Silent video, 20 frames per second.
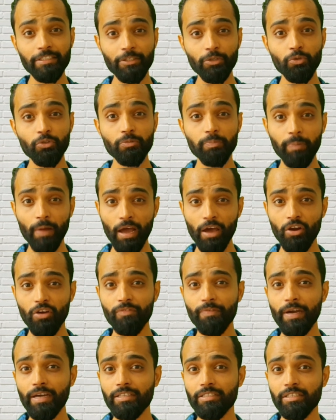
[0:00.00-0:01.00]
use plan of
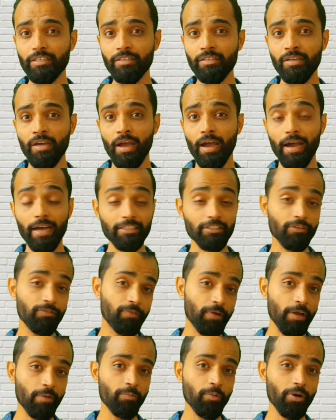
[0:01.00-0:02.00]
action as a
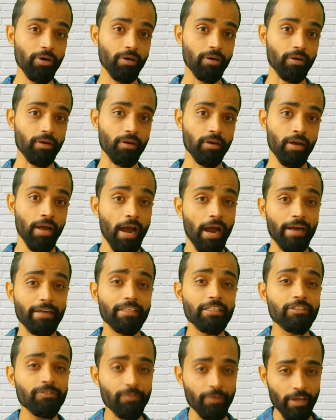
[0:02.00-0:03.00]
framework, and
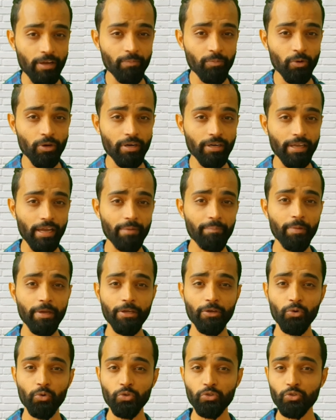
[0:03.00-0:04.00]
this framework can be
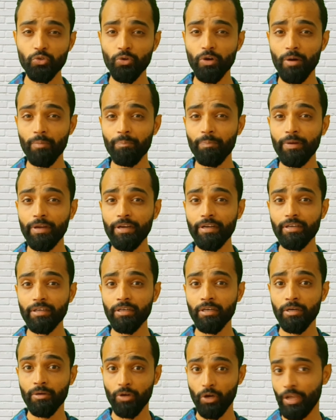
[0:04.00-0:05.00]
used to complete
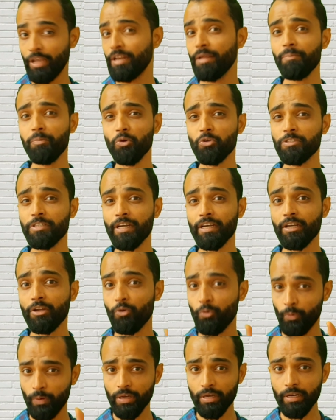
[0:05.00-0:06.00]
any project
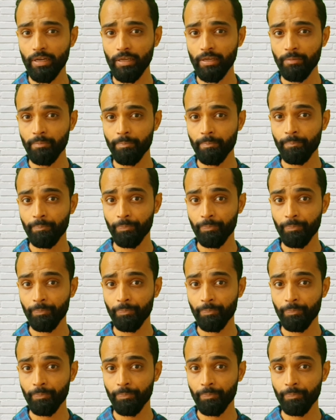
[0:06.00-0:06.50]
quickly,